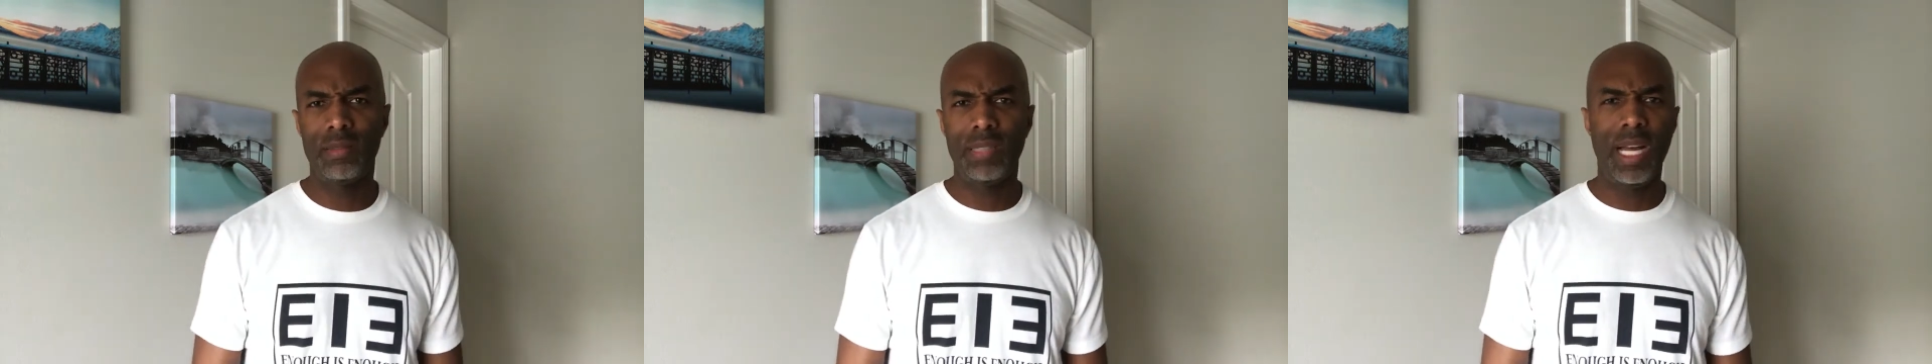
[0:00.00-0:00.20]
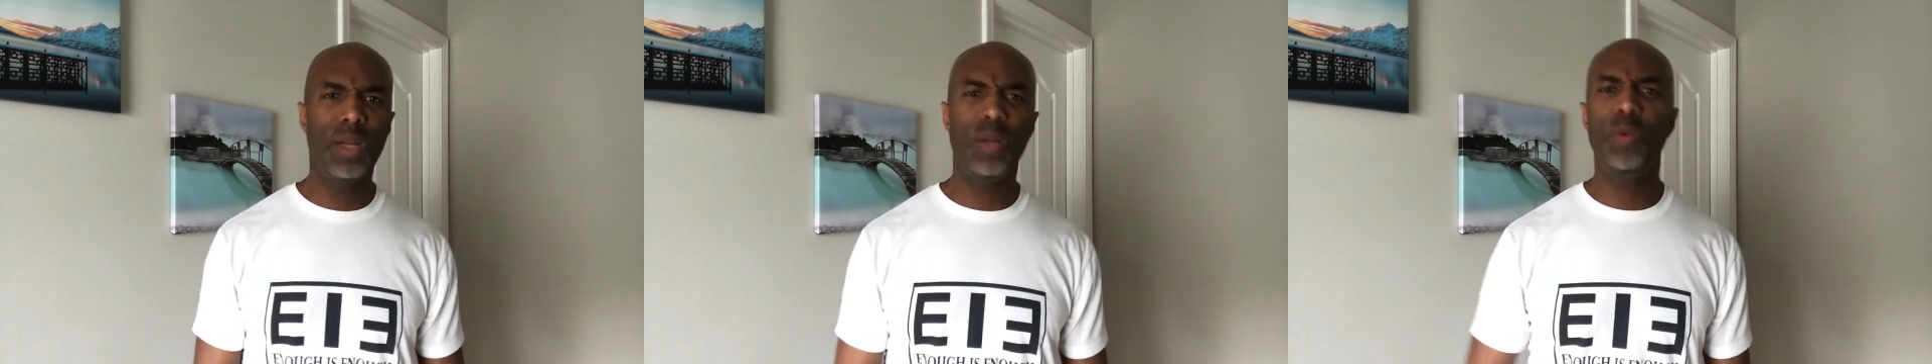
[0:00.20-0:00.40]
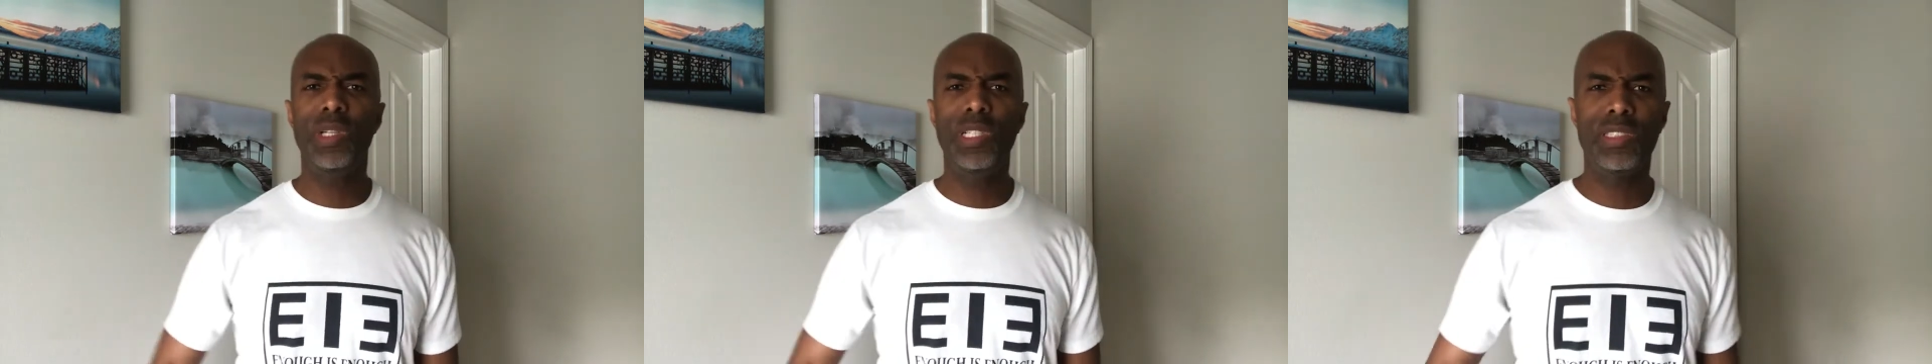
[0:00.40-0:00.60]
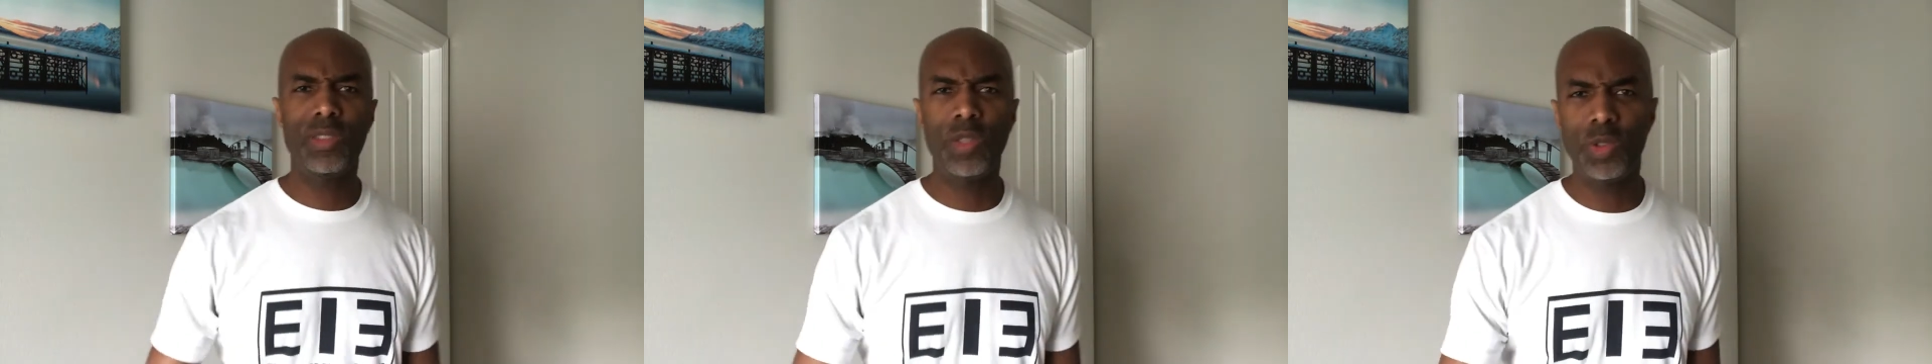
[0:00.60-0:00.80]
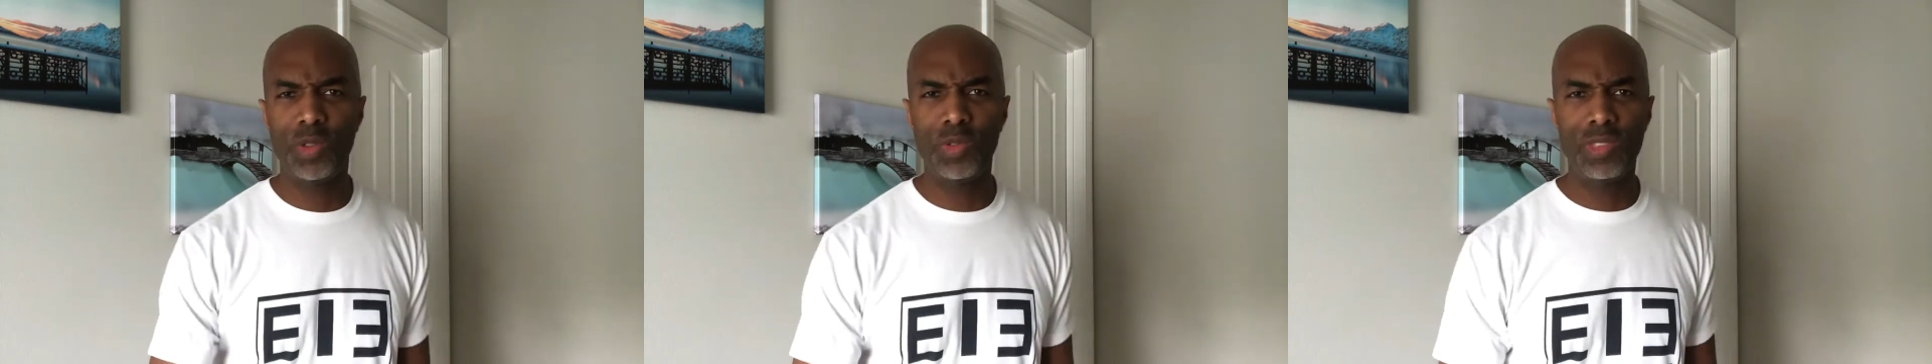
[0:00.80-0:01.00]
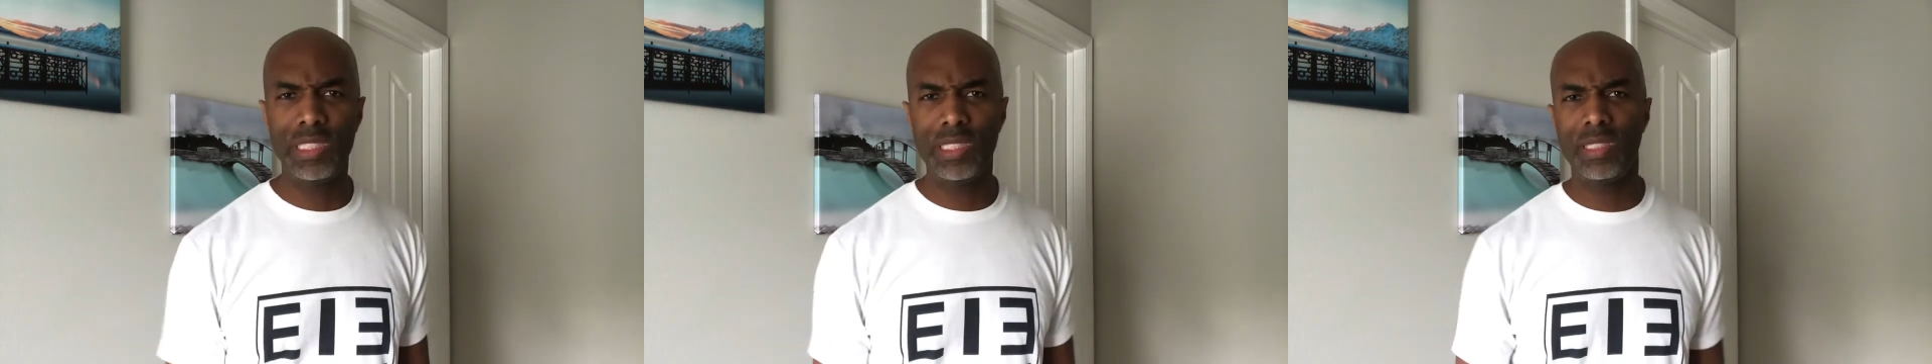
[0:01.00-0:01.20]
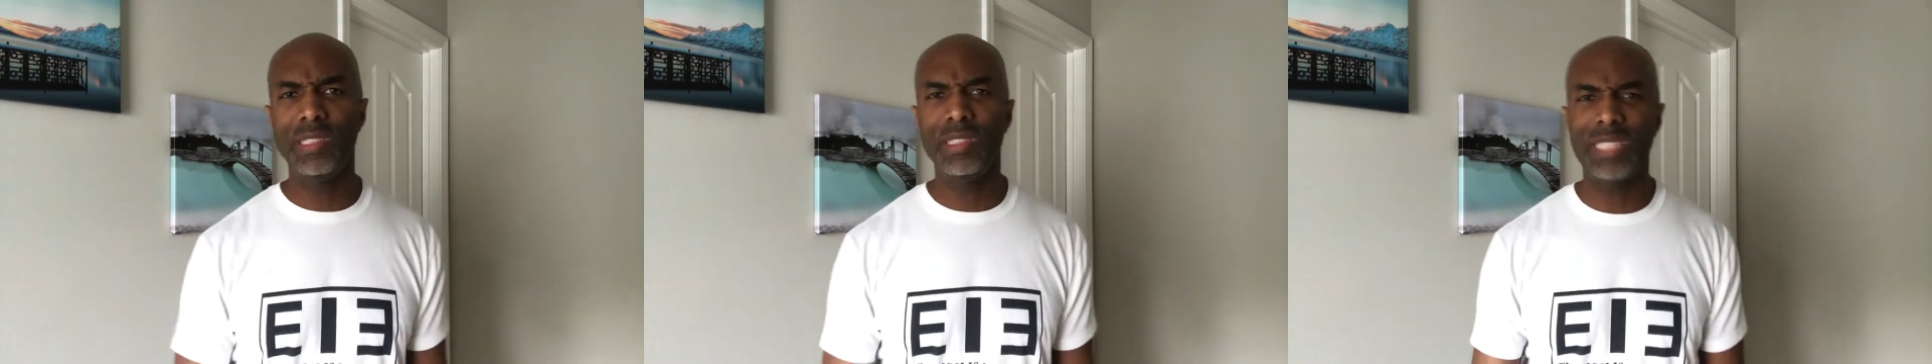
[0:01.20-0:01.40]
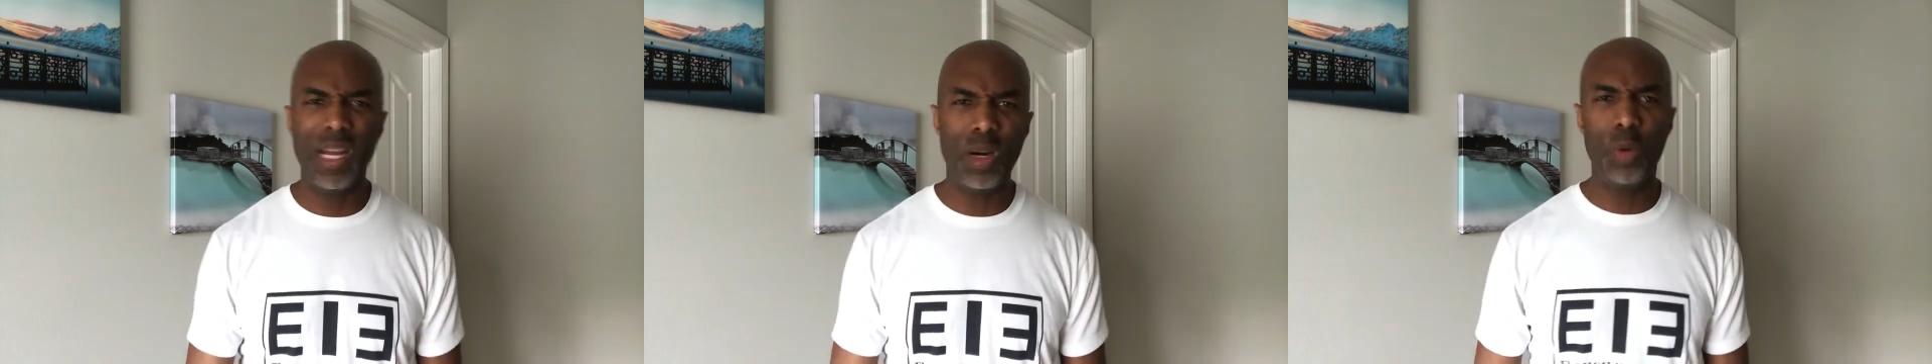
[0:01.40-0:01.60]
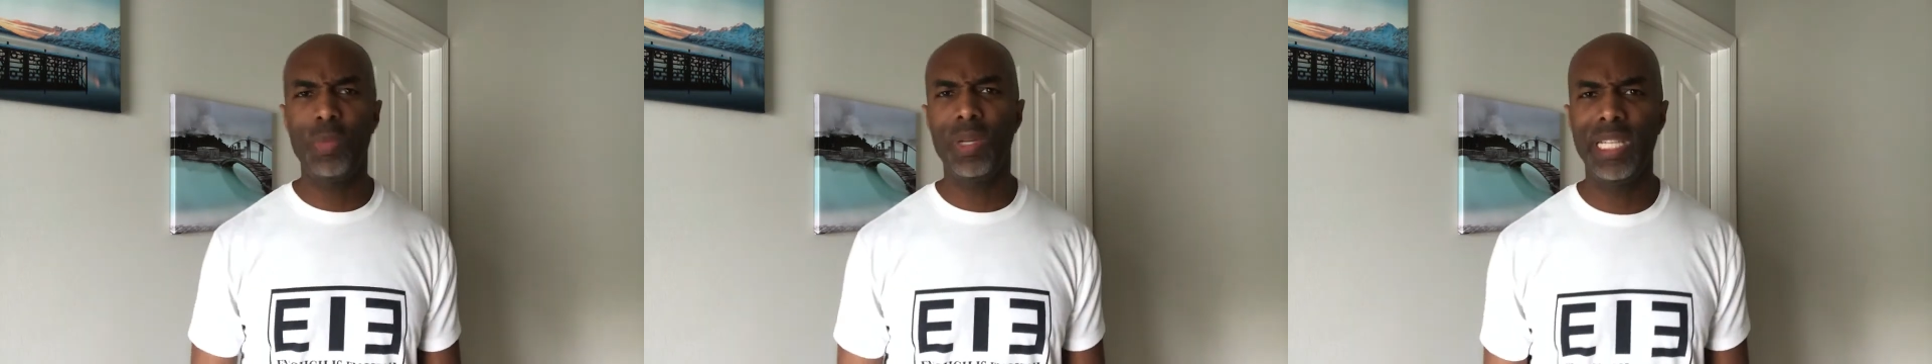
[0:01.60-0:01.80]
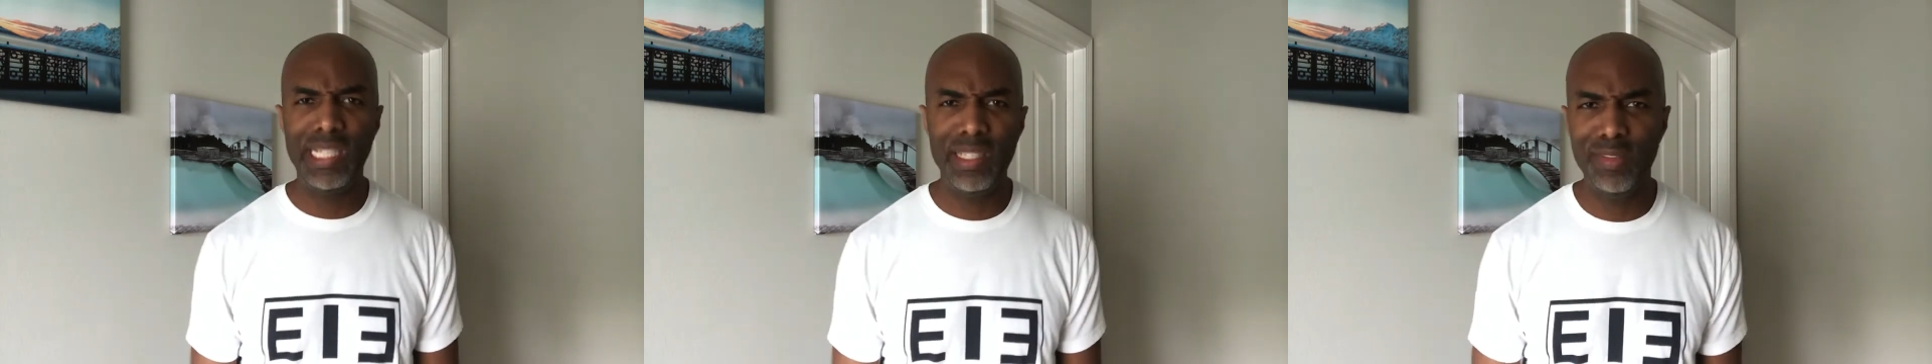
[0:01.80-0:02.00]
I don't want to social distance. I don't
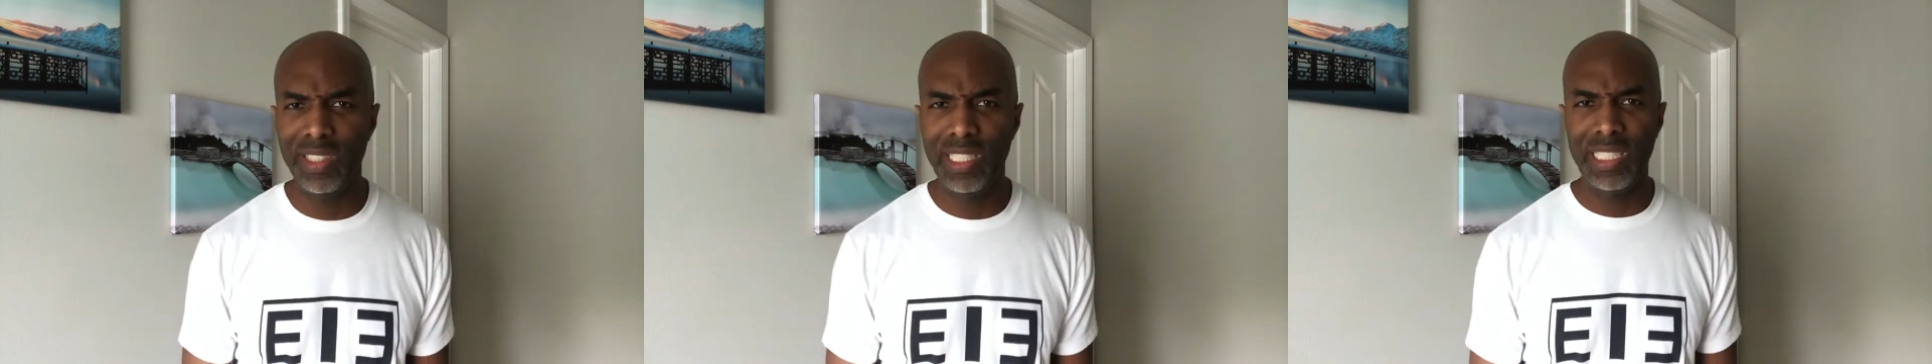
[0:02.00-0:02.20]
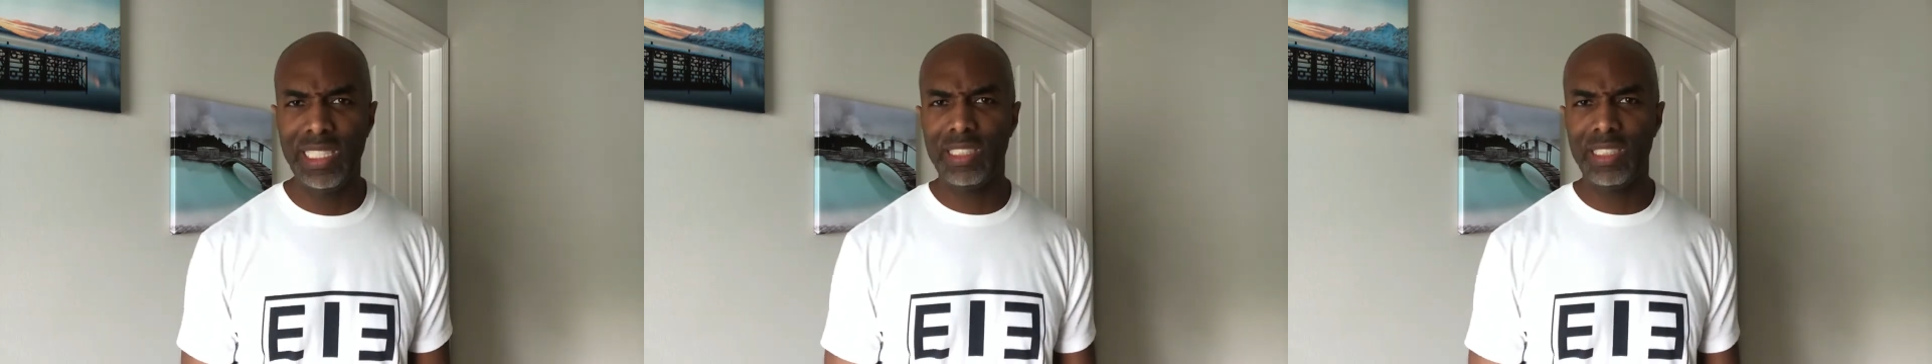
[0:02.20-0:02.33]
believe in it.